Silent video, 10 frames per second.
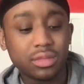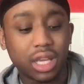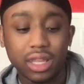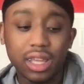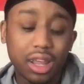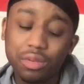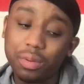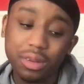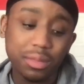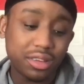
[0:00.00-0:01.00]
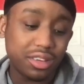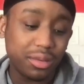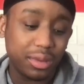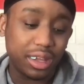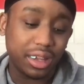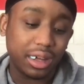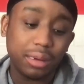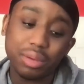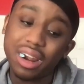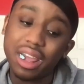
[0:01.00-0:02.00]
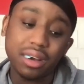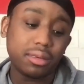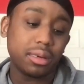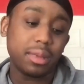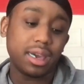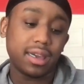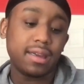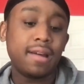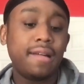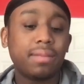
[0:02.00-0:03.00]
Yeah, that's pretty much it, man. Brandon Ingram can make it.